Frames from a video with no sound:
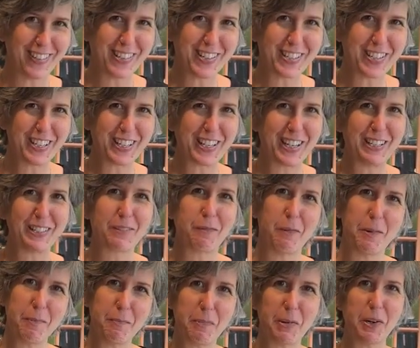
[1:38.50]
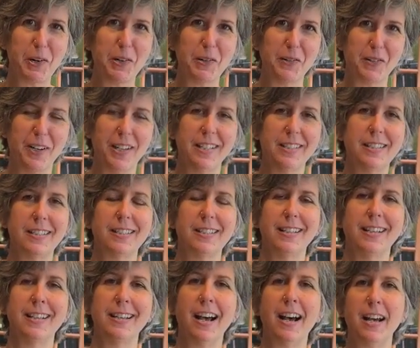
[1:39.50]
version is one part rice
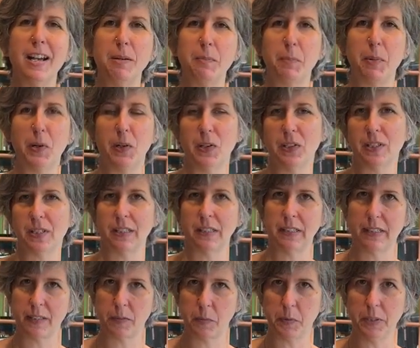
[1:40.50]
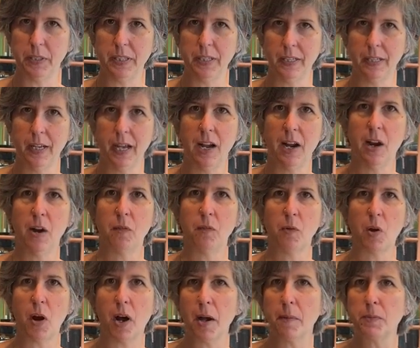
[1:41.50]
to nine parts liquid.
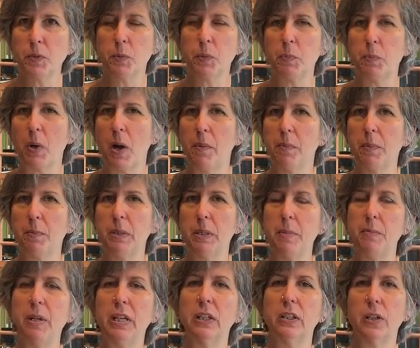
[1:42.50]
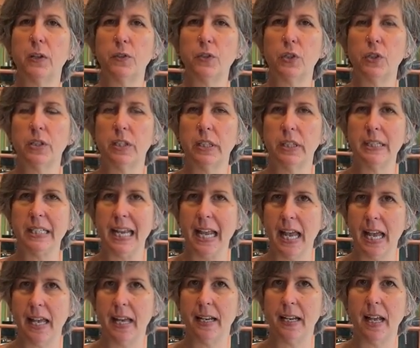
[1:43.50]
Rob's would probably be closer to
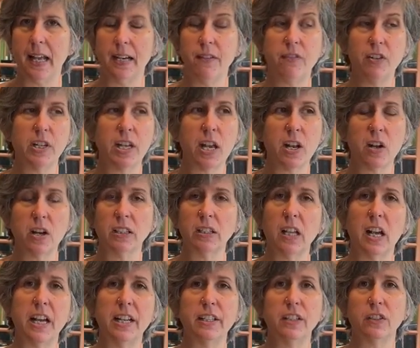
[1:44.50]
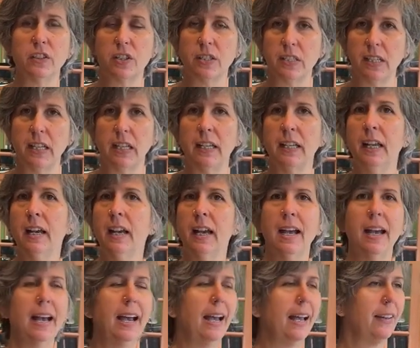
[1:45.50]
10. And if you get online, you'll see
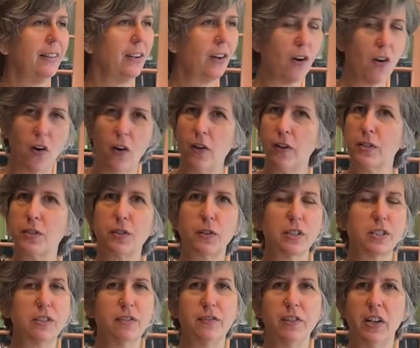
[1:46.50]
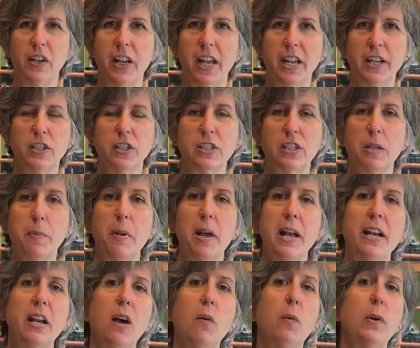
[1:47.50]
there are all sorts of variations
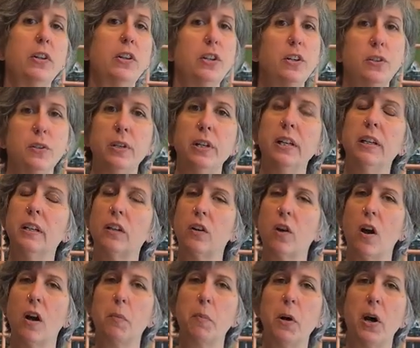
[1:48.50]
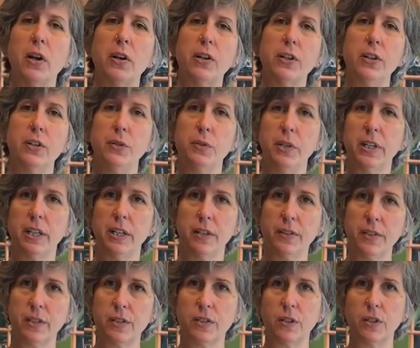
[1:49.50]
depending on whether you're doing it in a crock pot or you're doing it on
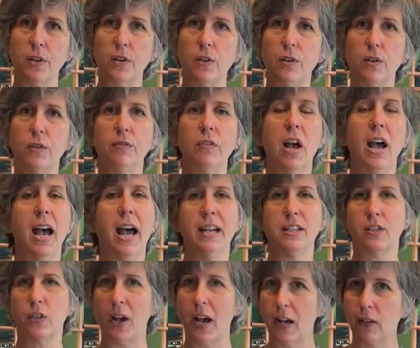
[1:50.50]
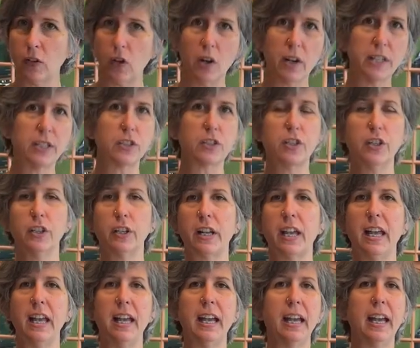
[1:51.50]
the stove. So how long it's
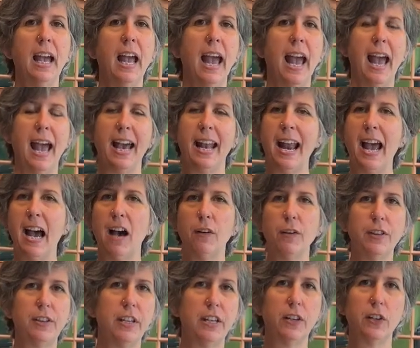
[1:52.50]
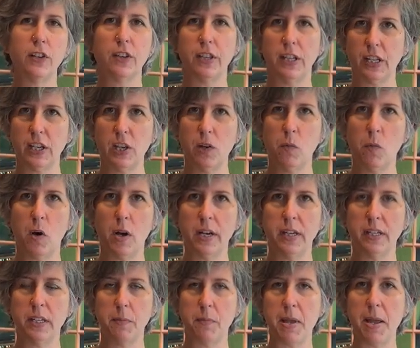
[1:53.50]
cooking and how thin or thick you want
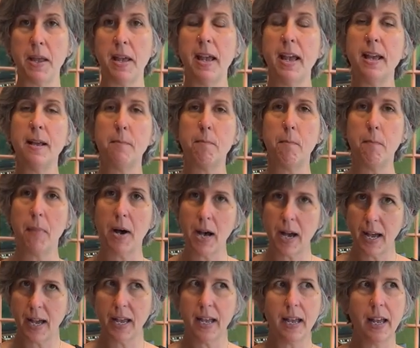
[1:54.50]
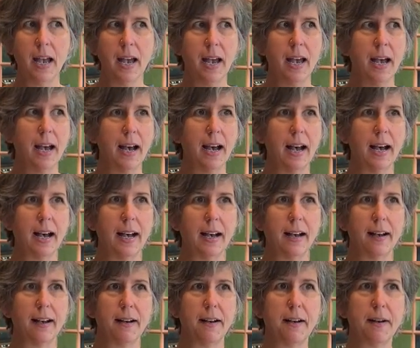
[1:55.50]
it to be. In my
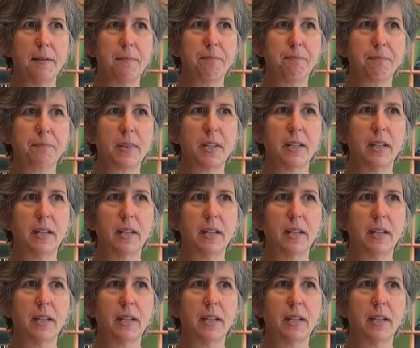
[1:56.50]
um,